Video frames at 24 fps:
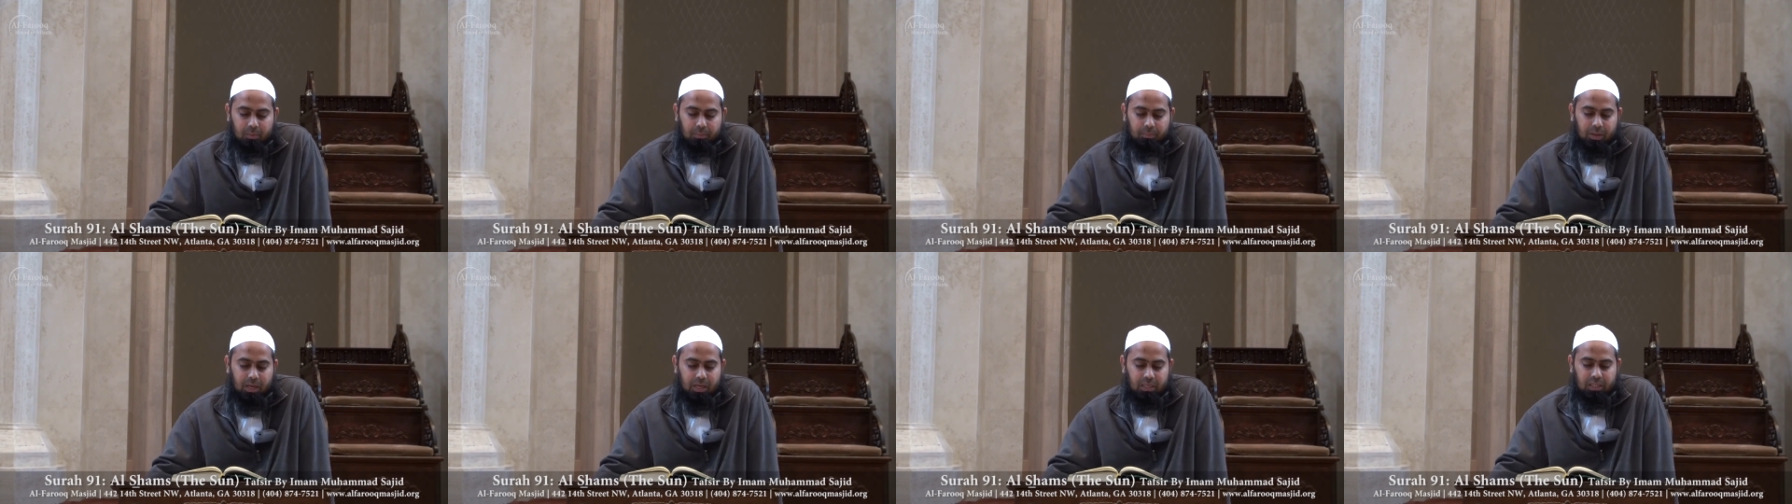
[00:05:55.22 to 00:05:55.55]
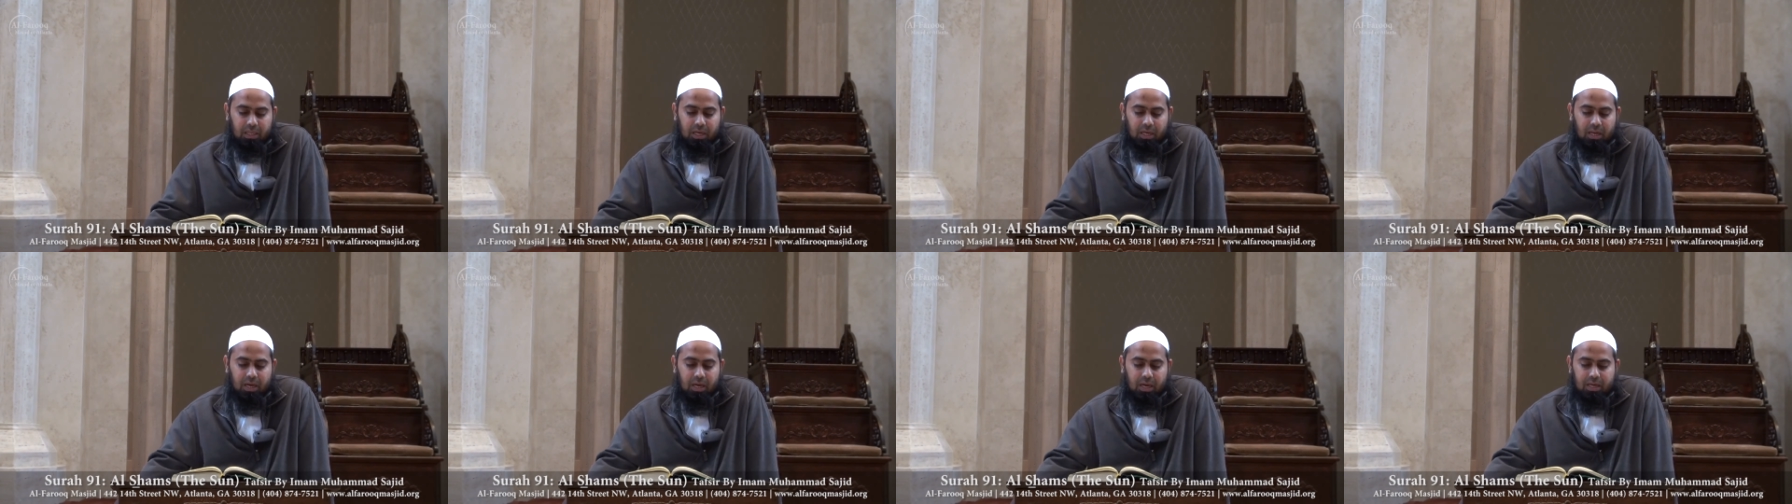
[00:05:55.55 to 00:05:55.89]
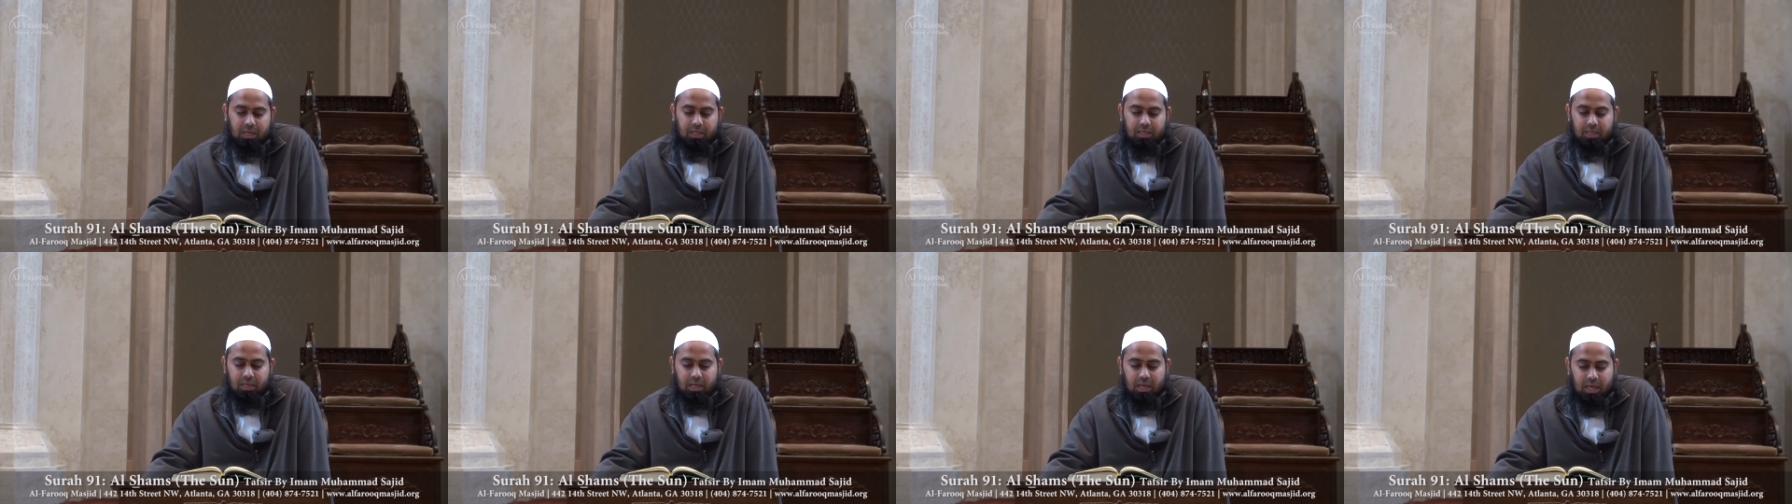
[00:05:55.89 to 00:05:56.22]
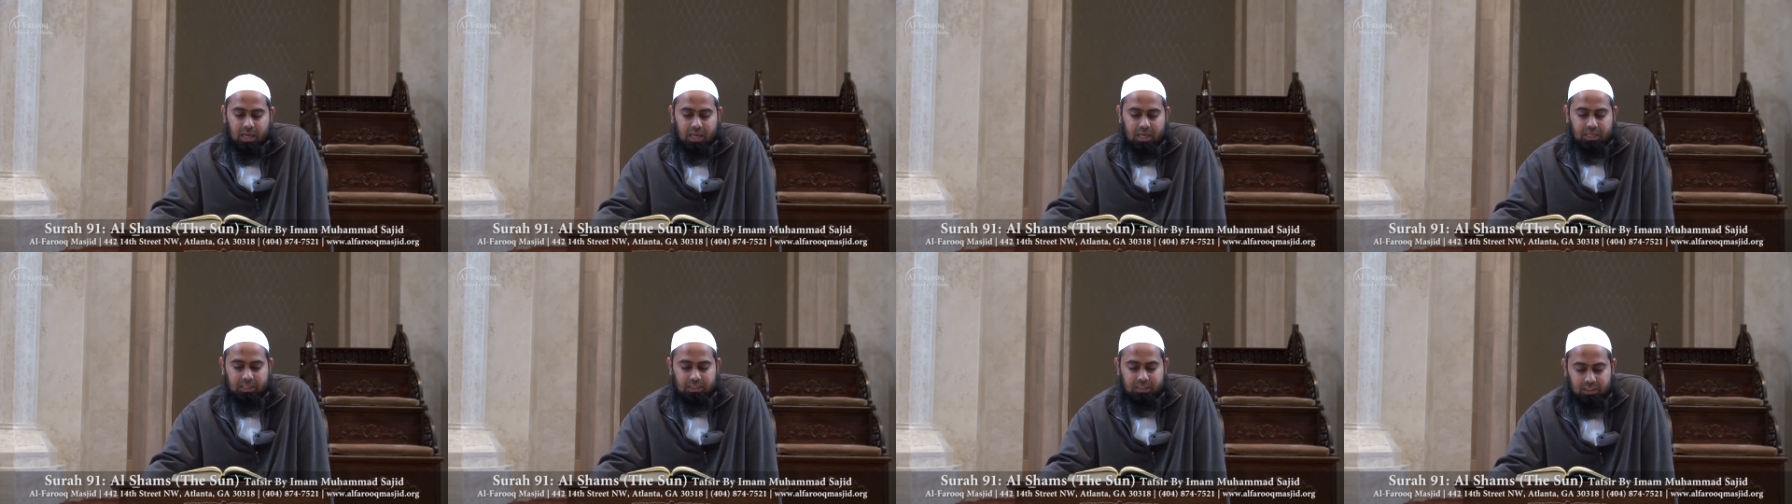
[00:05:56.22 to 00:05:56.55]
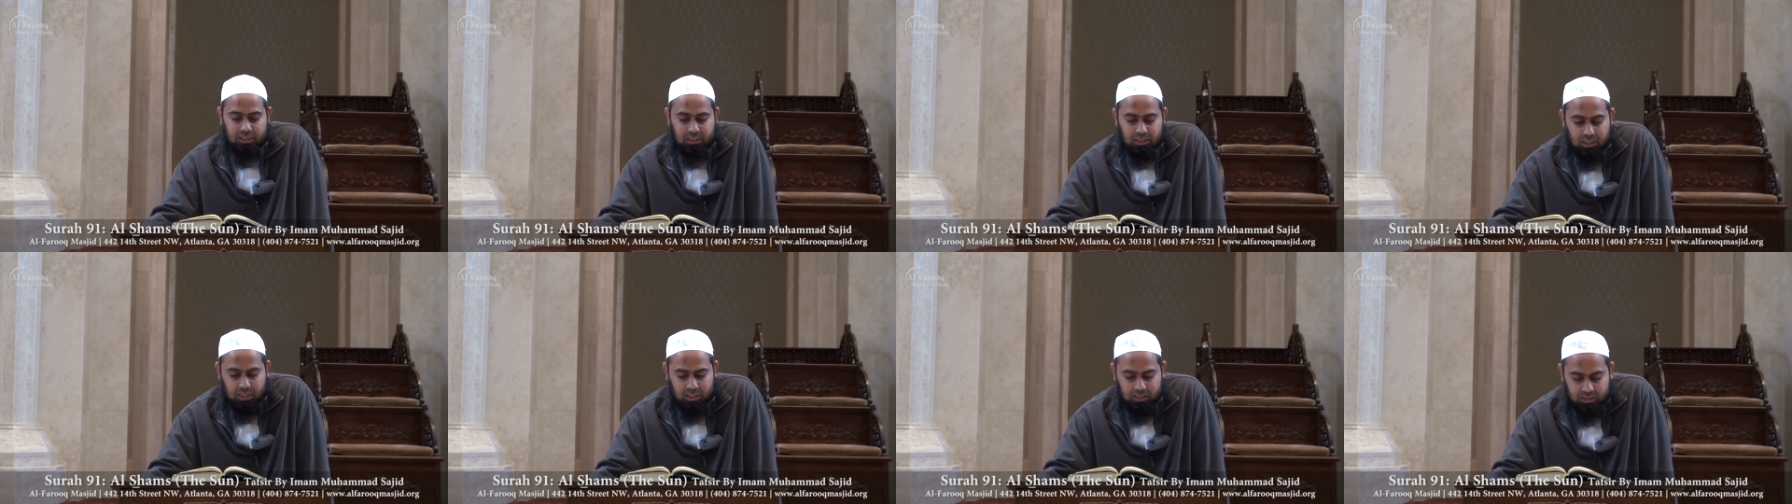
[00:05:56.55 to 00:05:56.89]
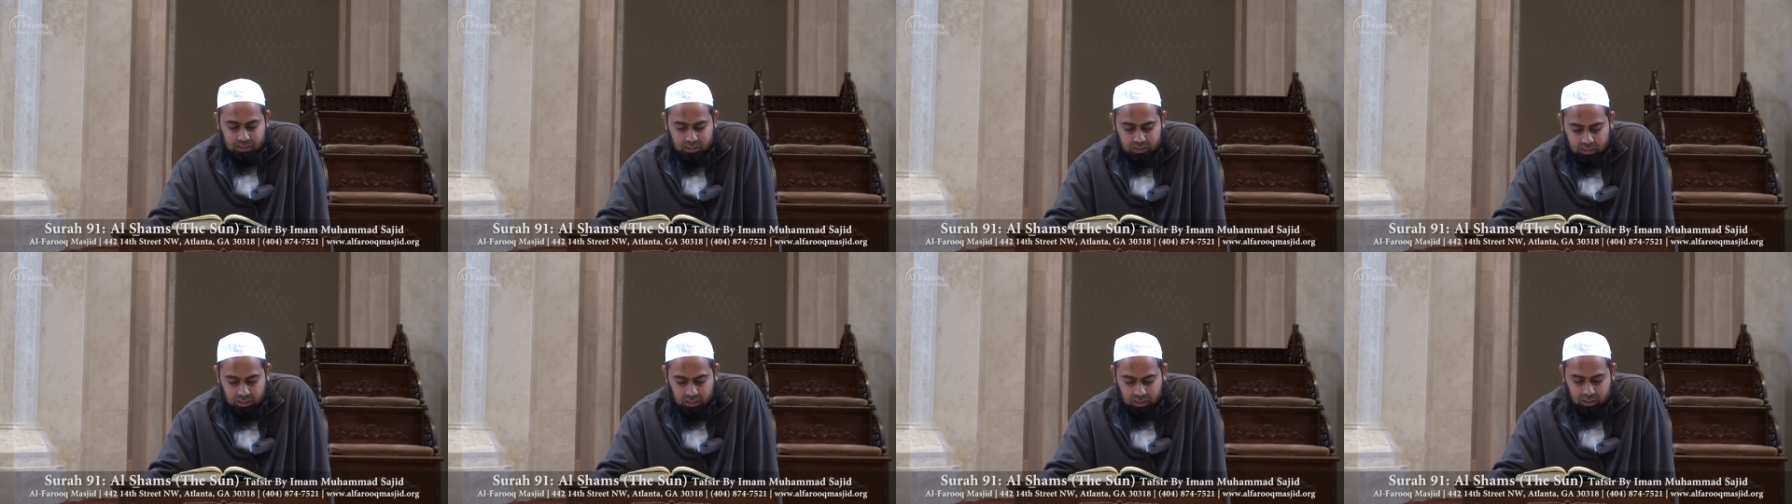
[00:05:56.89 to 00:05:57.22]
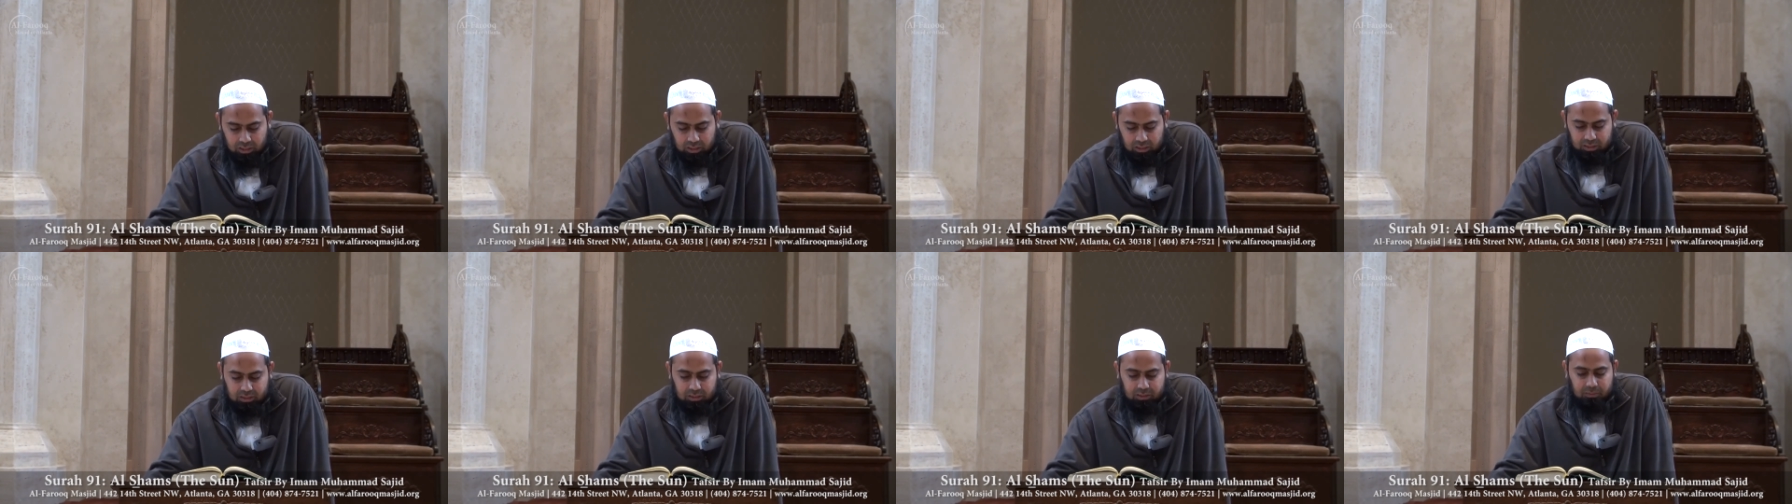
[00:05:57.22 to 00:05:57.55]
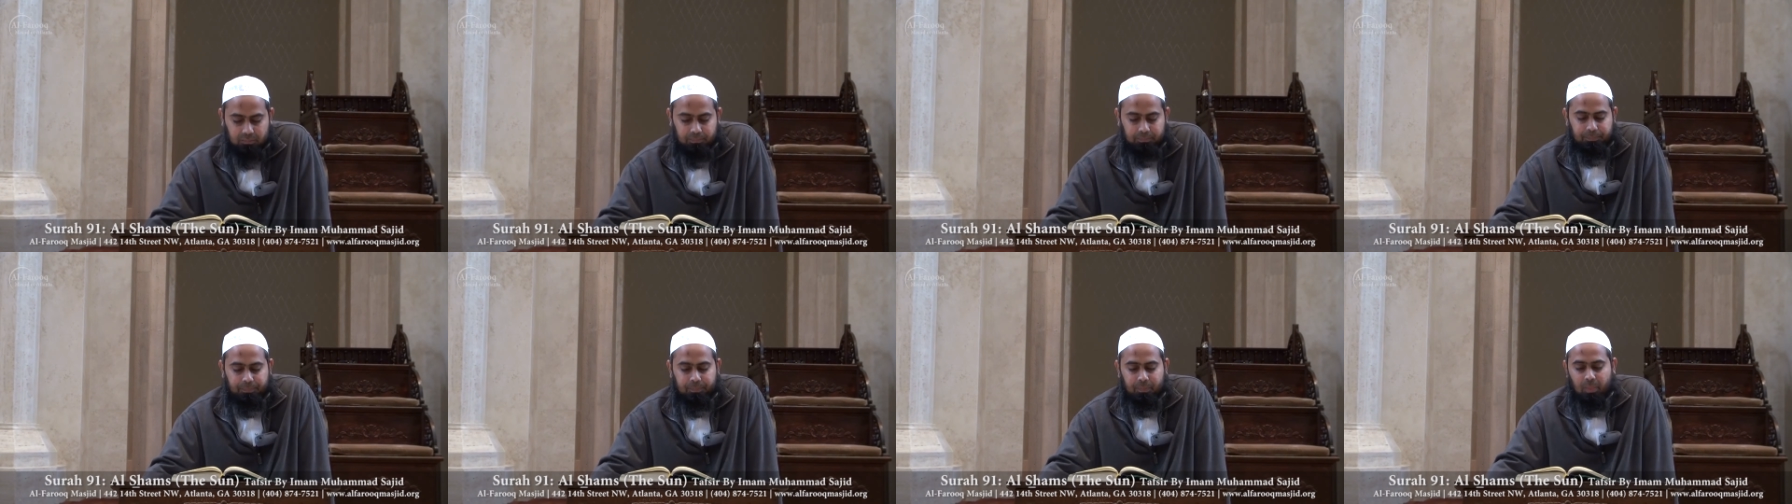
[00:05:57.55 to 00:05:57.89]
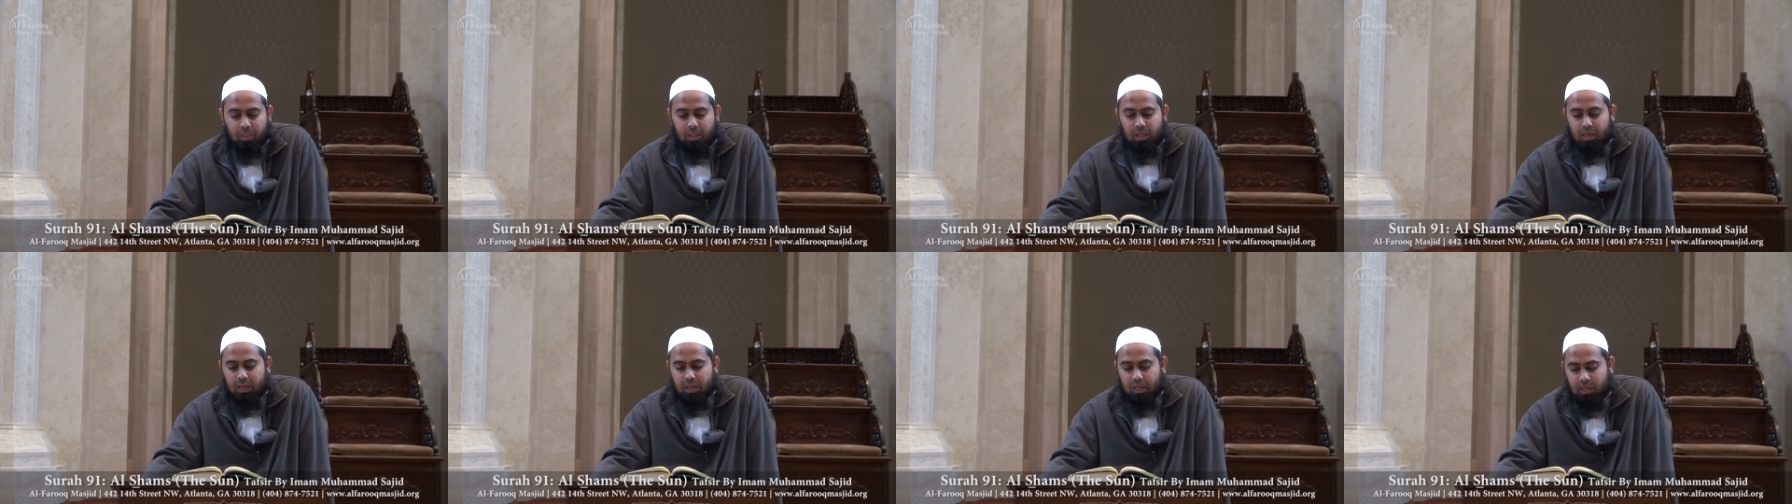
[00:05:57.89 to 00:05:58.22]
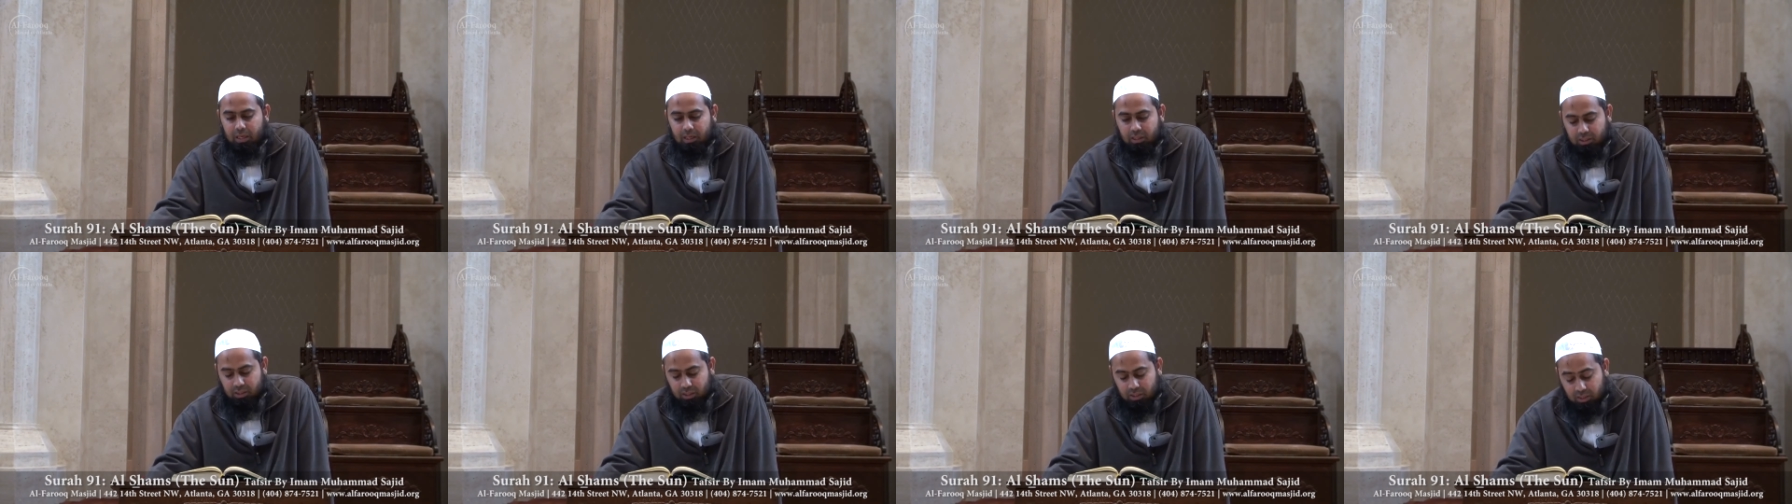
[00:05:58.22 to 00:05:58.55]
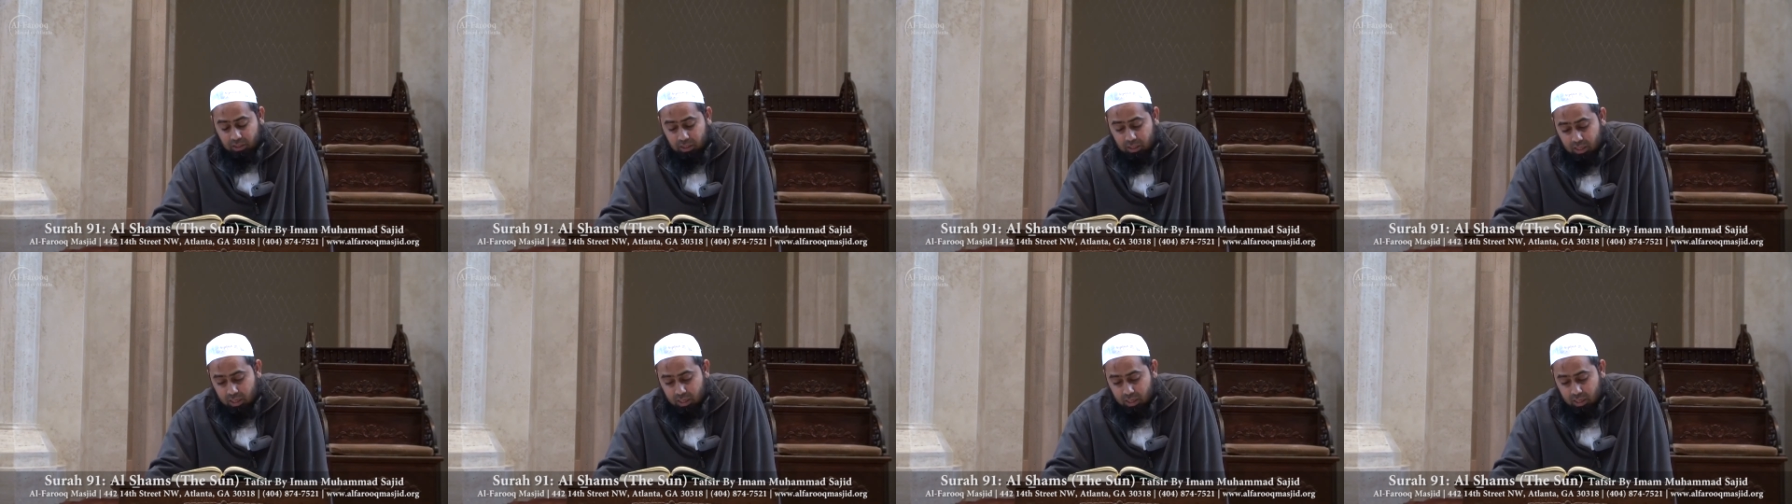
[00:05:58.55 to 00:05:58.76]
By the night as it conceals it,